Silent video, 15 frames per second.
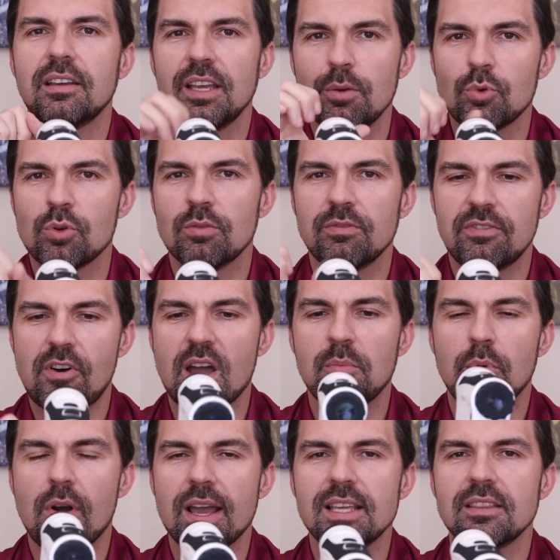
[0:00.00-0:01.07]
it will
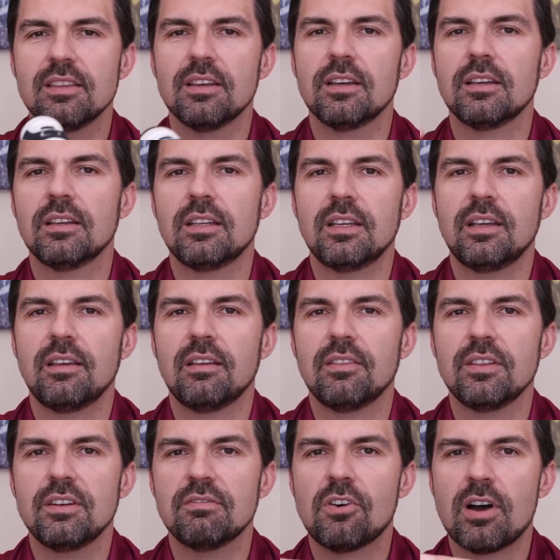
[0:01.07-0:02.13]
vibrate the
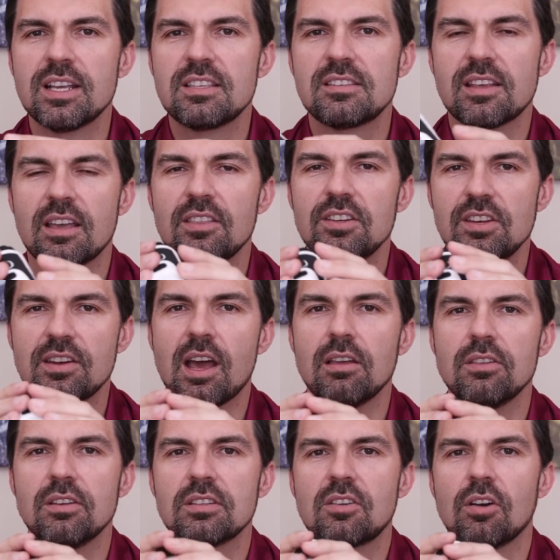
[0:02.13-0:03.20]
device so that you know
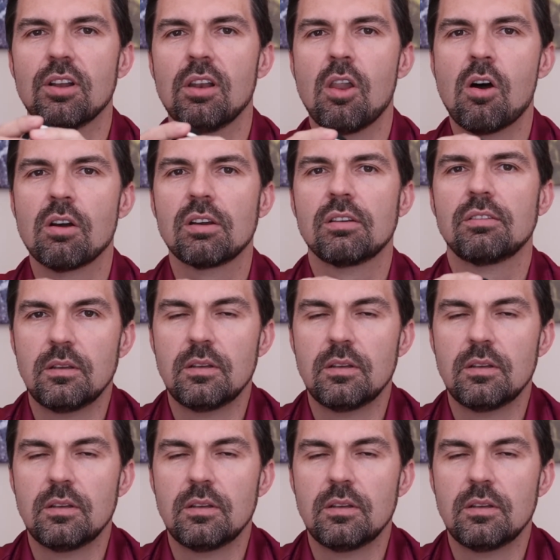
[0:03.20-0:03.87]
that it's got a lock.